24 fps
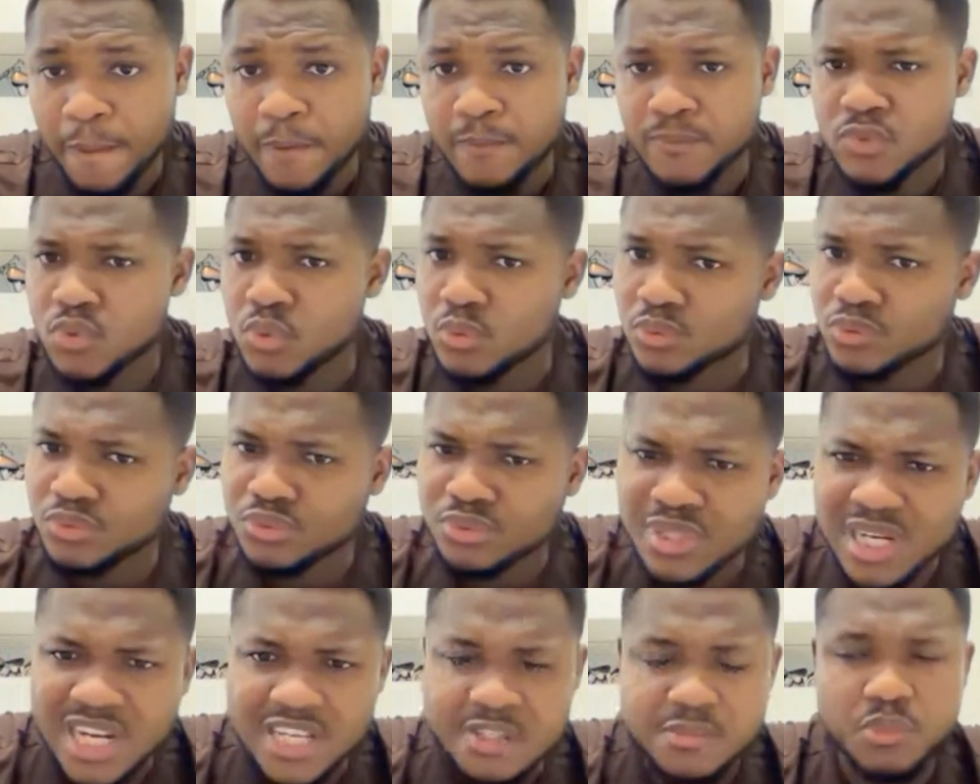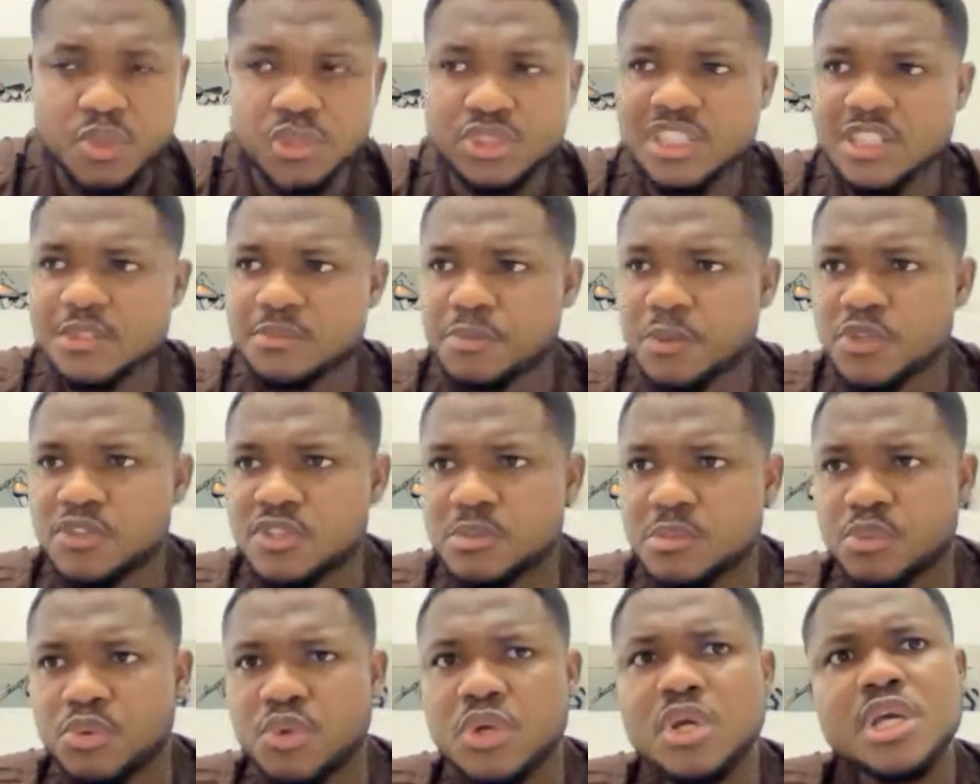So try as much as
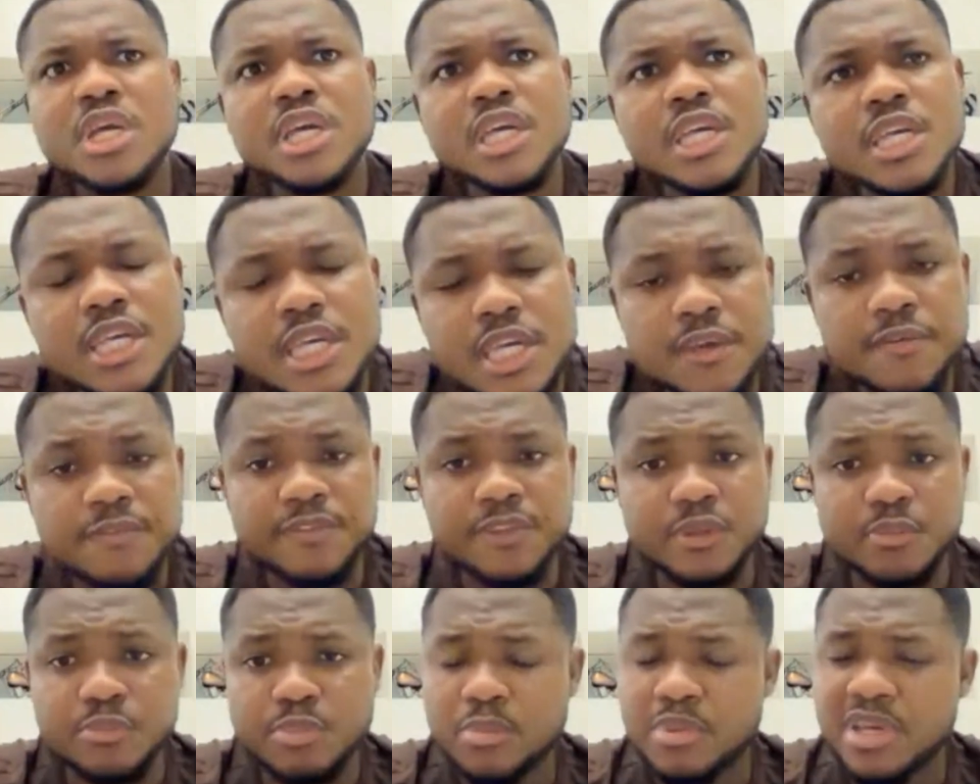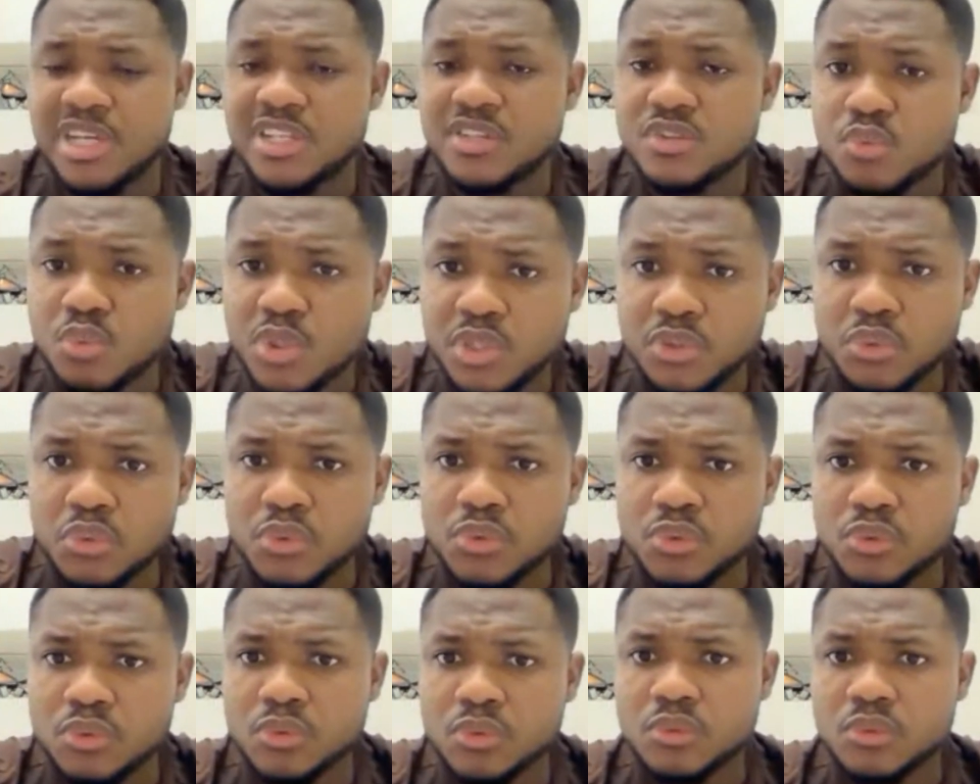possible. If the payment
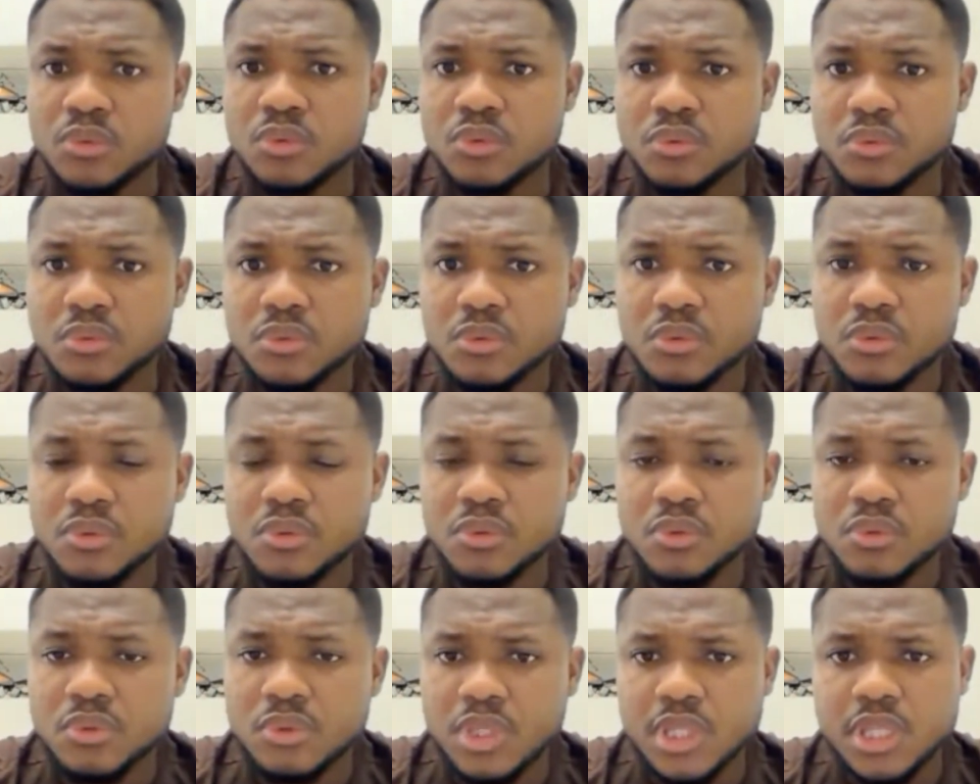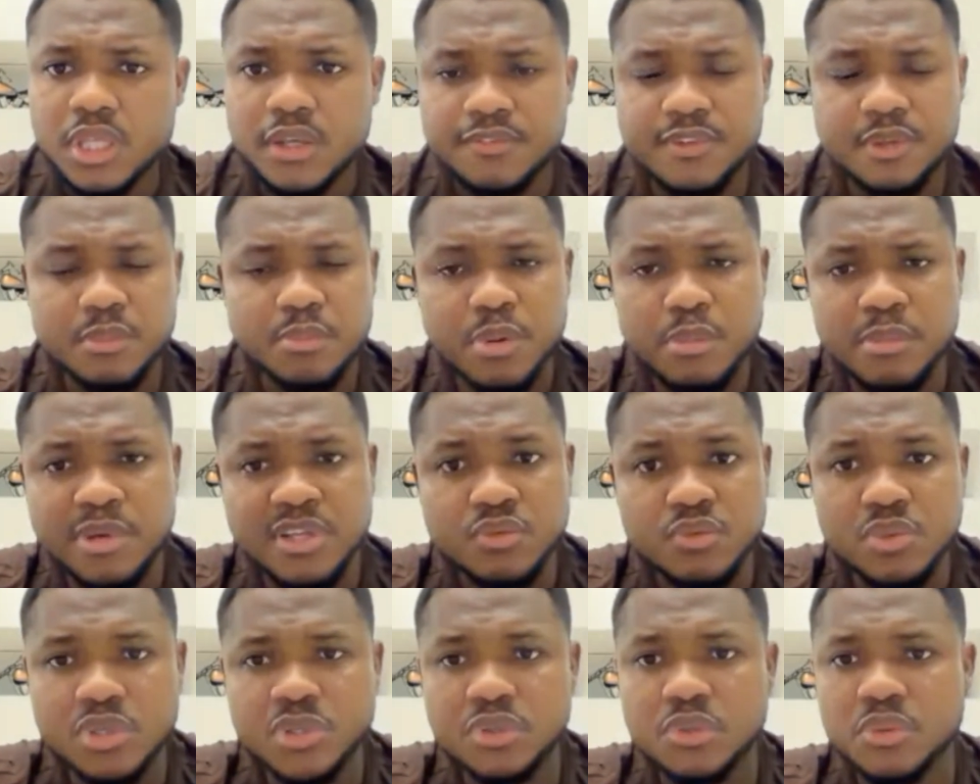window
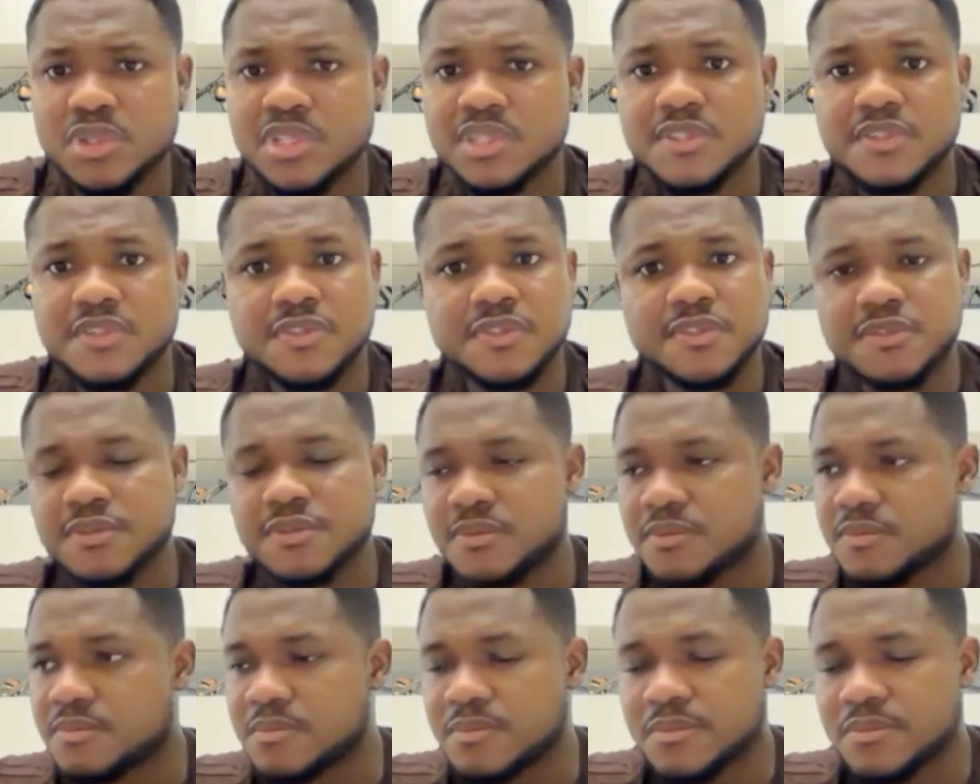is